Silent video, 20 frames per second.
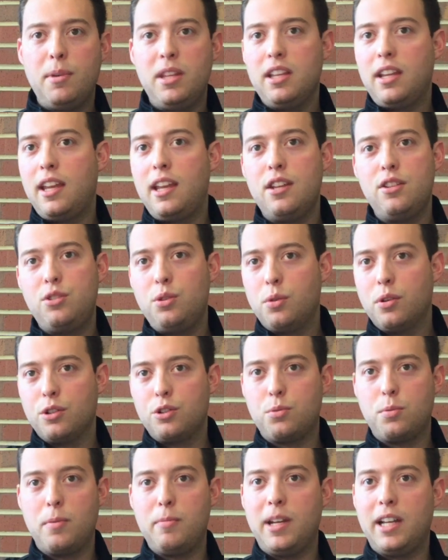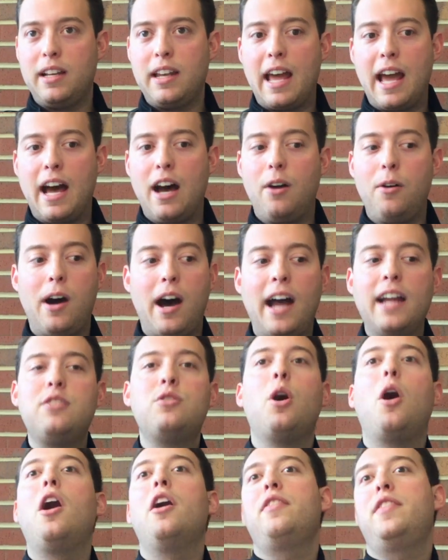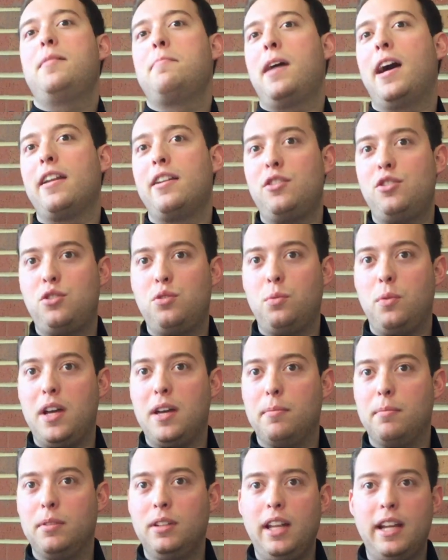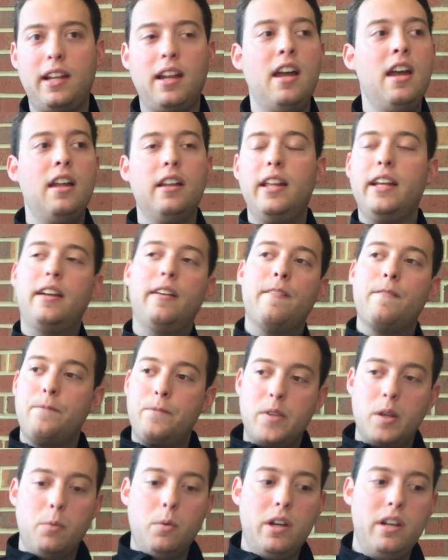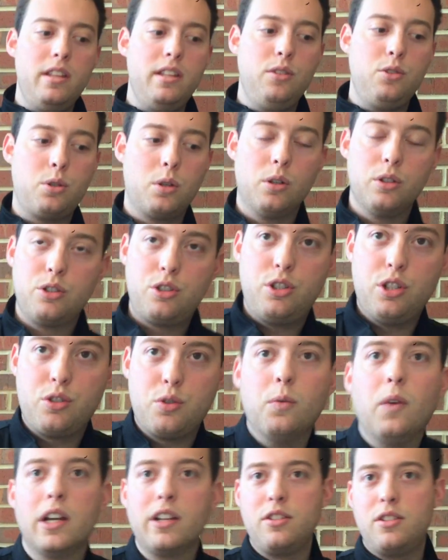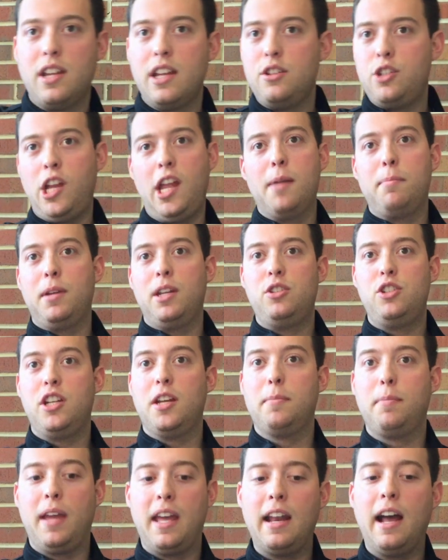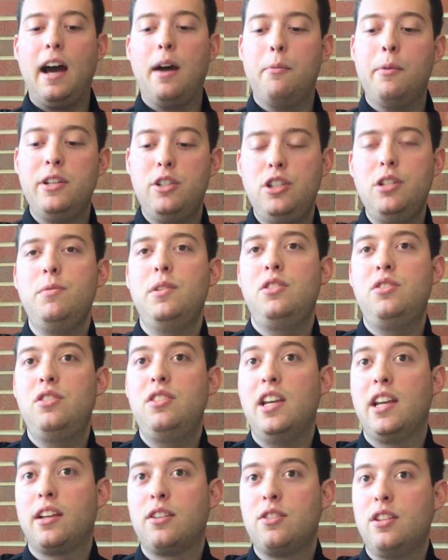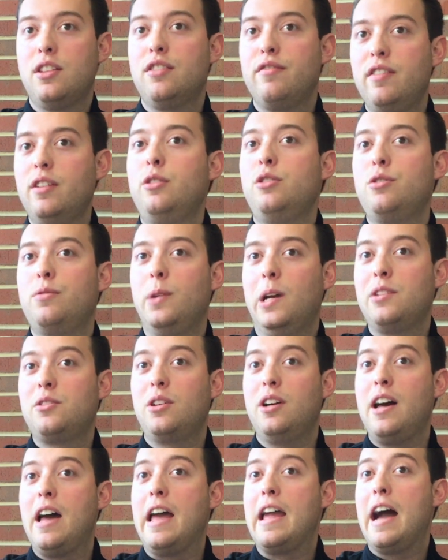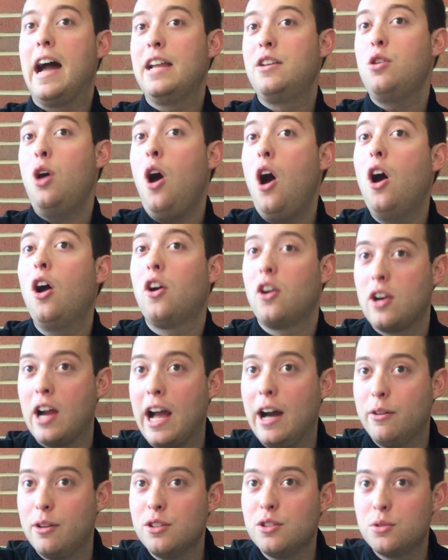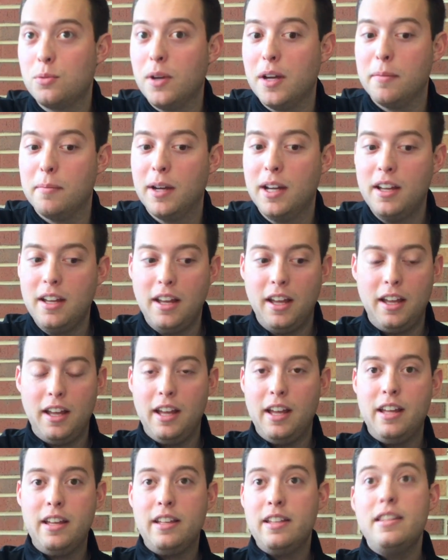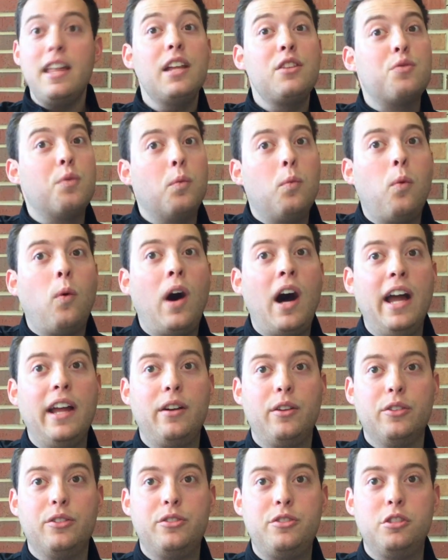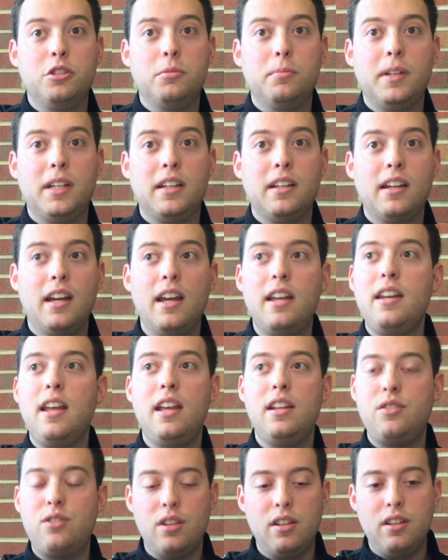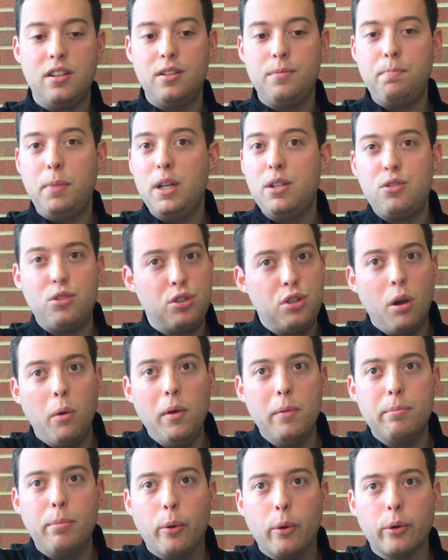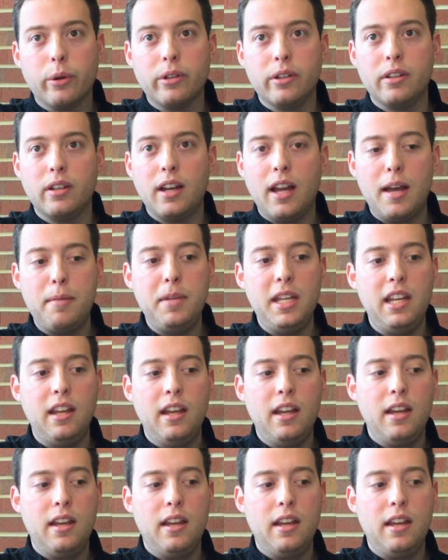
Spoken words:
of the kids who are swimming now, I taught them how to swim. Like one of these girls just won a state championship, and when she was 6 at the Village of West Clay, I taught her how to swim. That's wild to me, but it's so important. I mean,